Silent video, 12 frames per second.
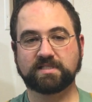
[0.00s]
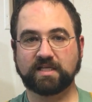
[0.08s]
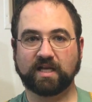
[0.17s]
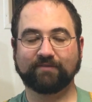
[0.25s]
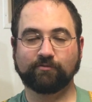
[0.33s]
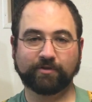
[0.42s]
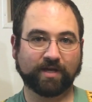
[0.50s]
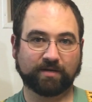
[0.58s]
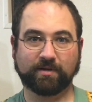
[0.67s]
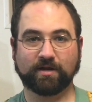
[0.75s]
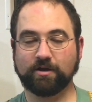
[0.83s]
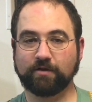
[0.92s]
Instead, I've
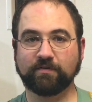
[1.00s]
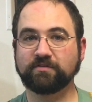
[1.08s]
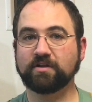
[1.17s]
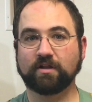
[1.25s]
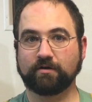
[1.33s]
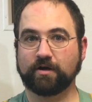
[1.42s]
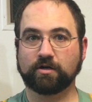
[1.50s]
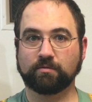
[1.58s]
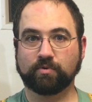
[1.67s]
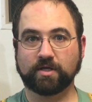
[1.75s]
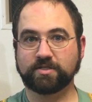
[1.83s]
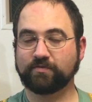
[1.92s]
only got about a $150
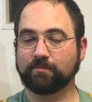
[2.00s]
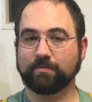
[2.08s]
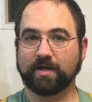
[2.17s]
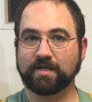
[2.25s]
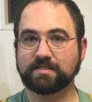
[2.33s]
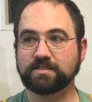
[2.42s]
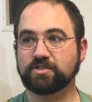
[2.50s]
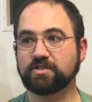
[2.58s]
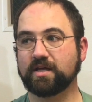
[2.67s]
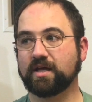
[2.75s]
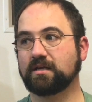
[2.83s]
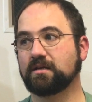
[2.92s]
air compressor from
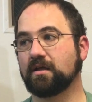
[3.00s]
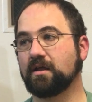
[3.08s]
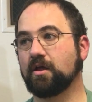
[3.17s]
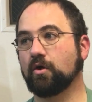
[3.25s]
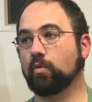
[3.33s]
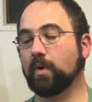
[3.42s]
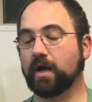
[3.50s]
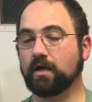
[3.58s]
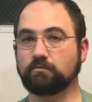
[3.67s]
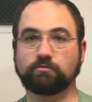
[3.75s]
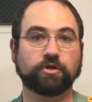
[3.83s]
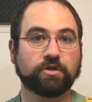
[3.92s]
Bostitch that,
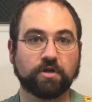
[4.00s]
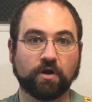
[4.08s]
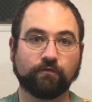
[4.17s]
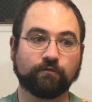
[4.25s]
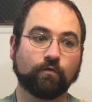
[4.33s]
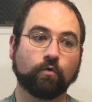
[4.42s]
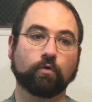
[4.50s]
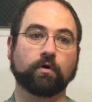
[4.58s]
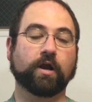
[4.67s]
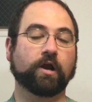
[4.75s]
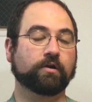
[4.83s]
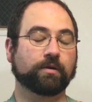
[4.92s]
while good enough
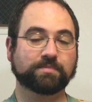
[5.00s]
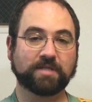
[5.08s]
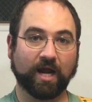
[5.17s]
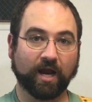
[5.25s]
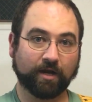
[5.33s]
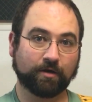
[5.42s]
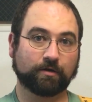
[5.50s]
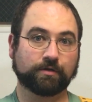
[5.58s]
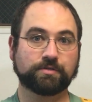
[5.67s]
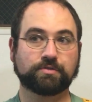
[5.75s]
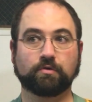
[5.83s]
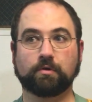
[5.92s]
for airing up
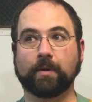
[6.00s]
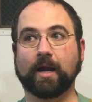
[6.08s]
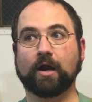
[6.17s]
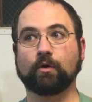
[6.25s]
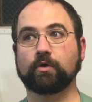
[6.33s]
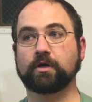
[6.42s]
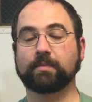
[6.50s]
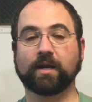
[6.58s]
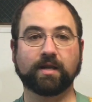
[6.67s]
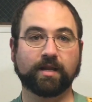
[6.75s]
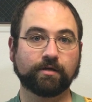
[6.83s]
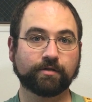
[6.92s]
tires or
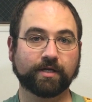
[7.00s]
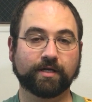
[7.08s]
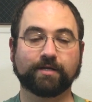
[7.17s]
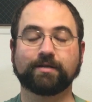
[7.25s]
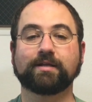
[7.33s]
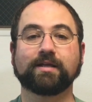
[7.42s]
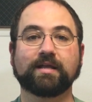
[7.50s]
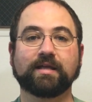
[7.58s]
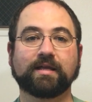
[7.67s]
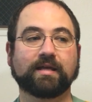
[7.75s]
powering my nail gun,